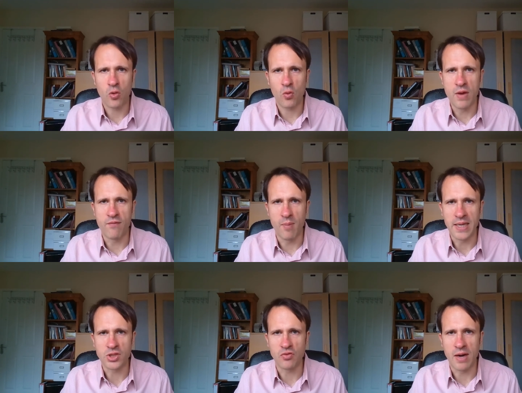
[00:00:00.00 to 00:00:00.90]

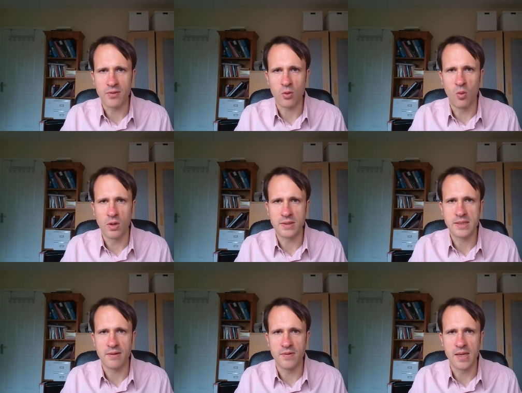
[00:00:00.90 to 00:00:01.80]
information around the
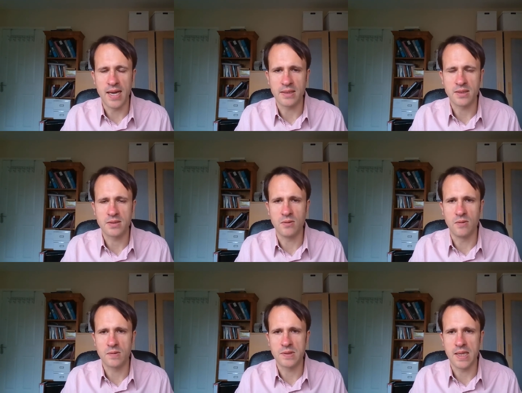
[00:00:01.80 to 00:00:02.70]
quality of the data
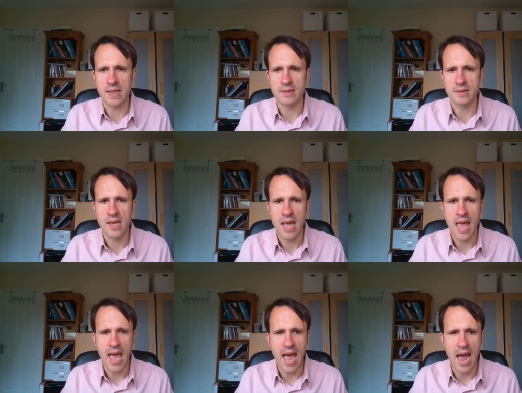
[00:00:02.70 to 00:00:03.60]
sources,
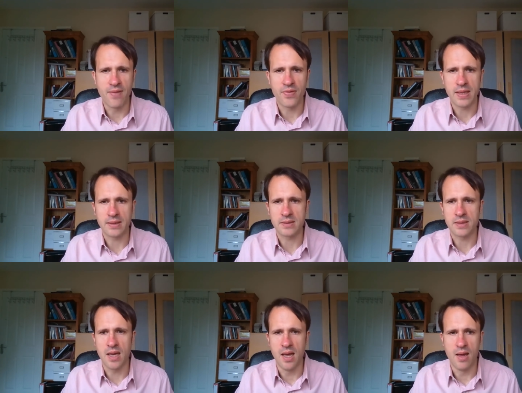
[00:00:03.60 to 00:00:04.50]
and things
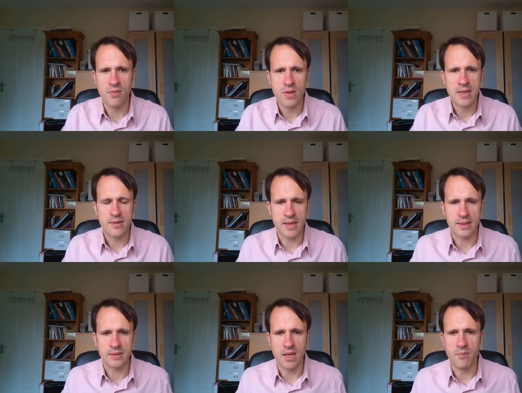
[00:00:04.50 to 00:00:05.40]
are
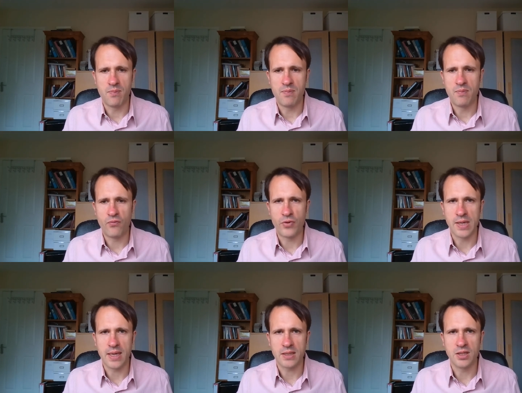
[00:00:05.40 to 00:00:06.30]

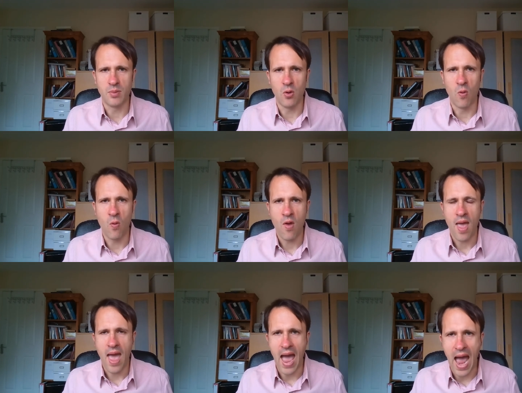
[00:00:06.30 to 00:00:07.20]
predictable,
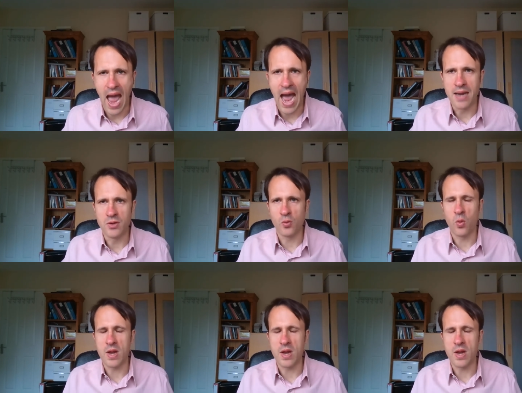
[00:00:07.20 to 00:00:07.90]
and